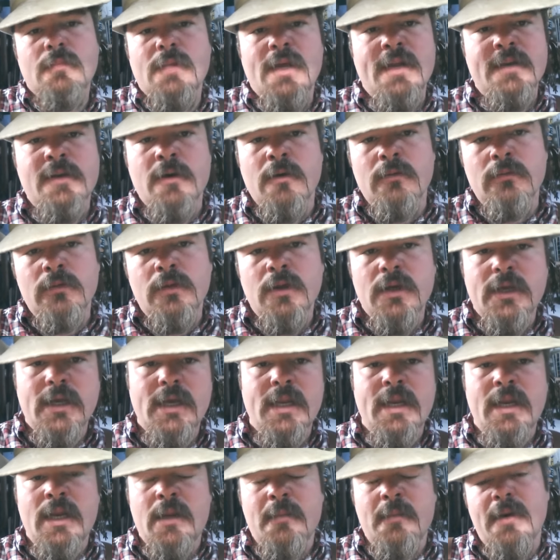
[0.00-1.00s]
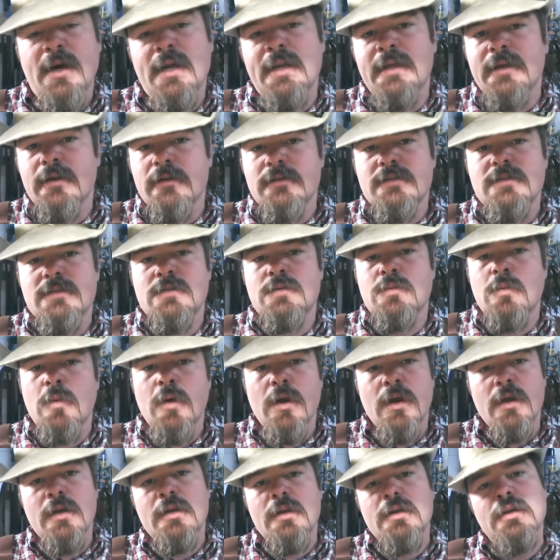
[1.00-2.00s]
and don't look at anybody else's
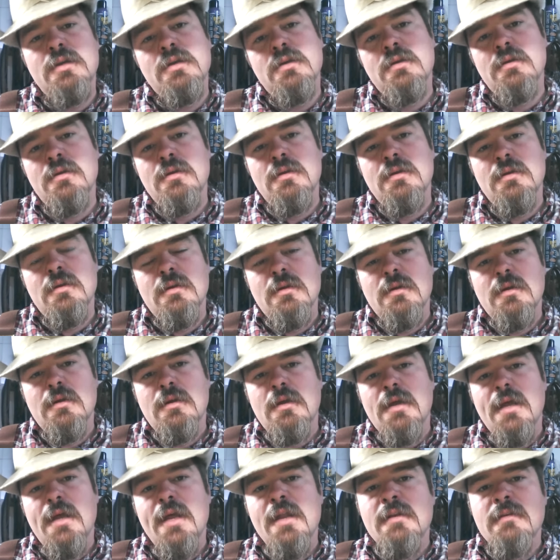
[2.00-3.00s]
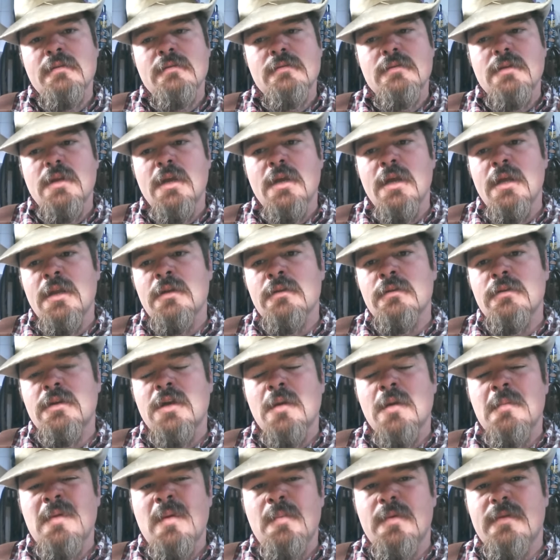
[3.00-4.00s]
work and
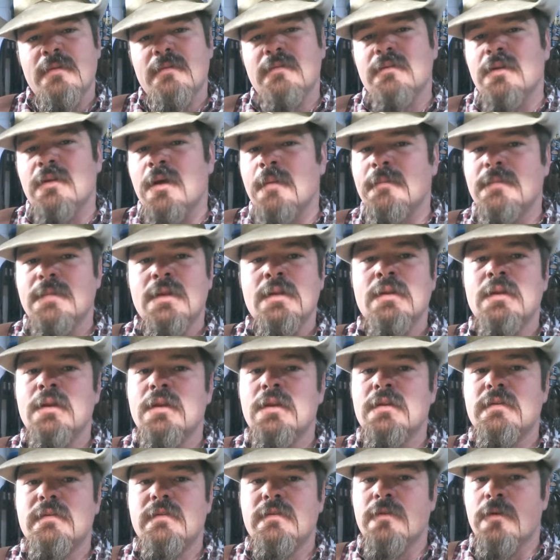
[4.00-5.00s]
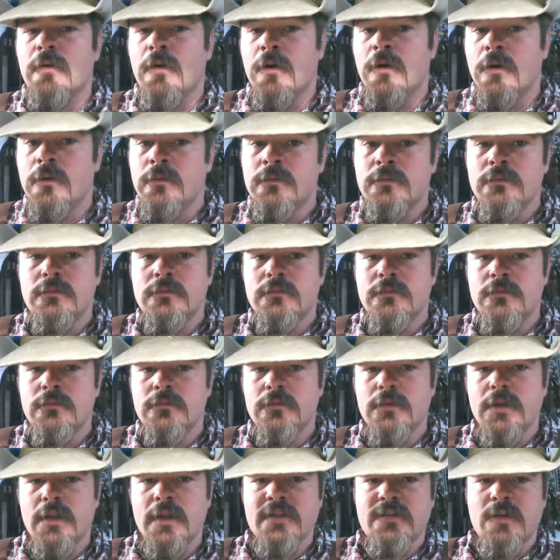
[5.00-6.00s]
come up with something that's your own,
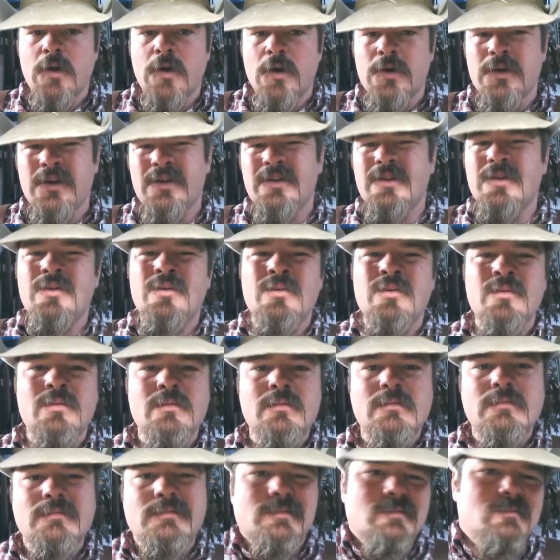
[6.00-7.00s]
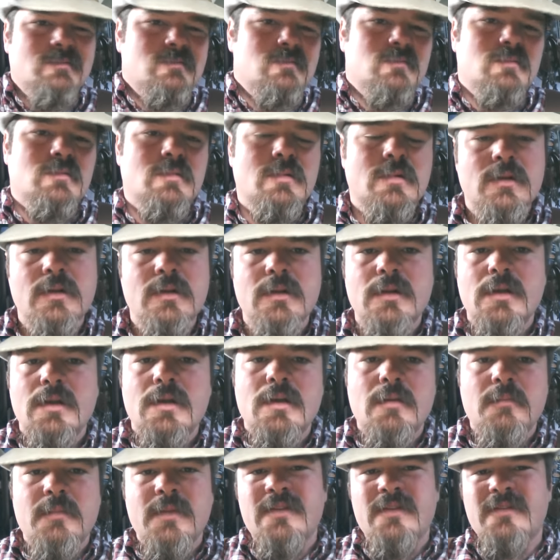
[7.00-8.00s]
and it's hard to do,
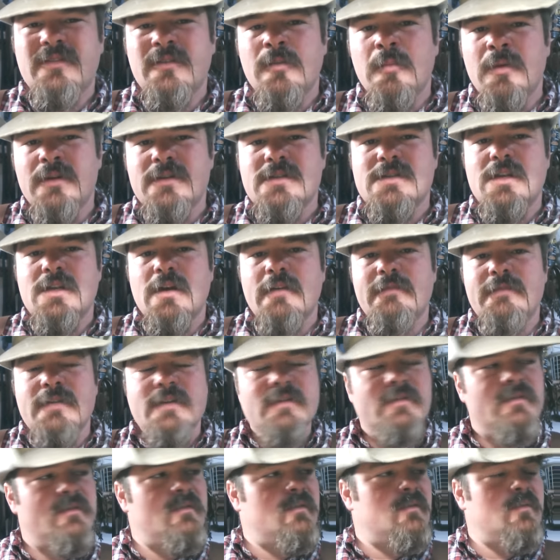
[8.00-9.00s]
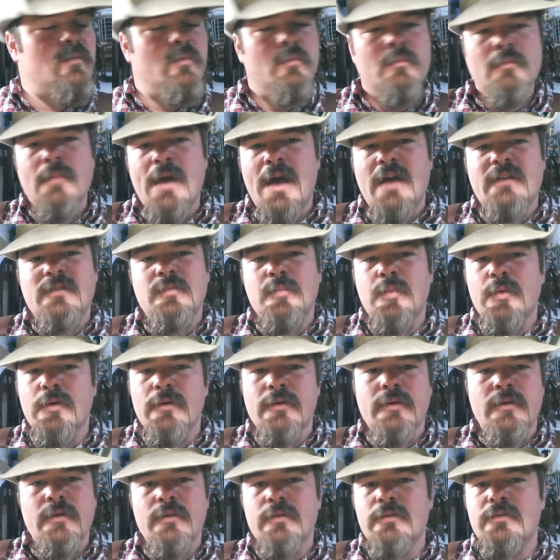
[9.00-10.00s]
and so much stuff is mass
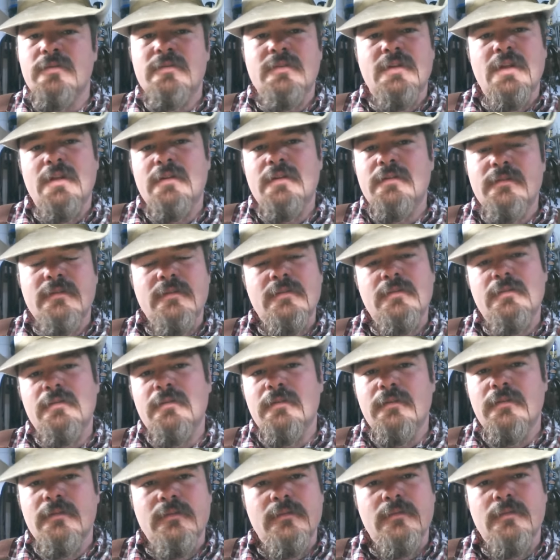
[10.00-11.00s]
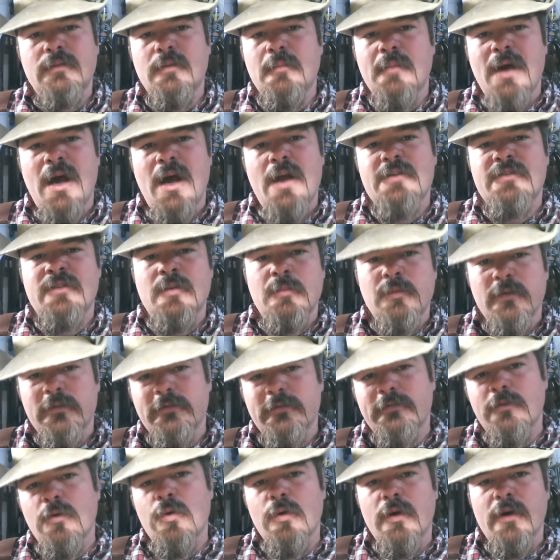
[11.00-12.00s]
produced. It's the buyer's number
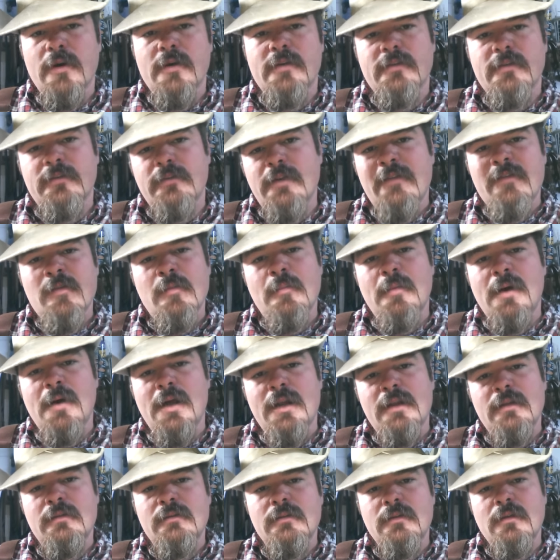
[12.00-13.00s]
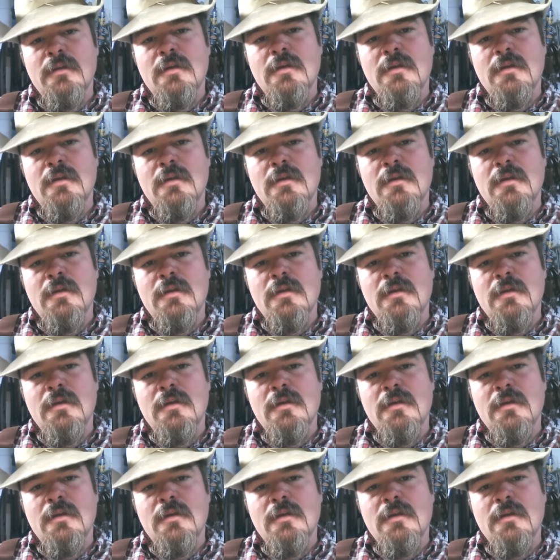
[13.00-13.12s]
4 is everybody's